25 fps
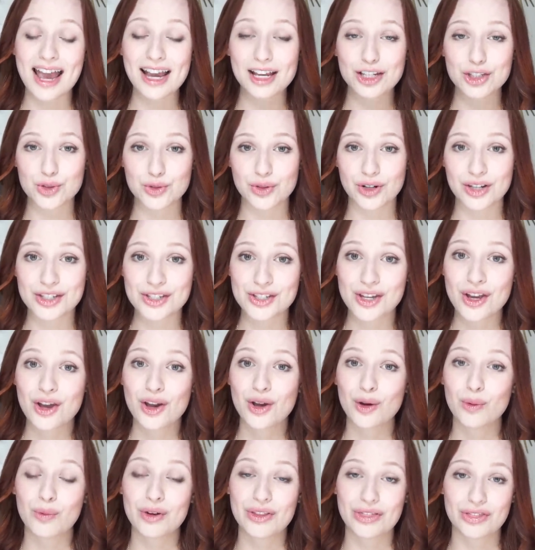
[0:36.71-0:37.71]
extras
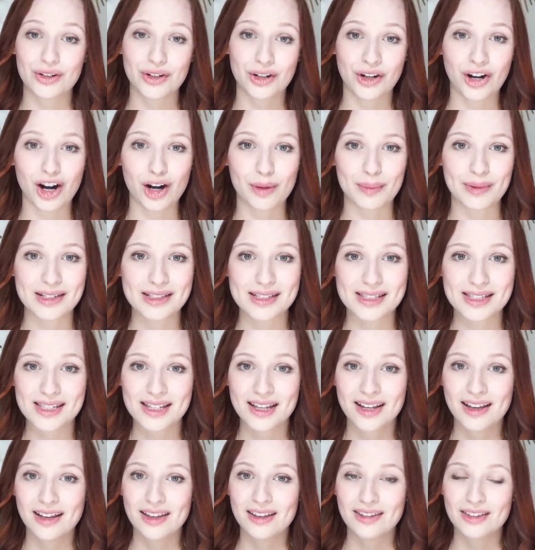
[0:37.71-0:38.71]
with their garments.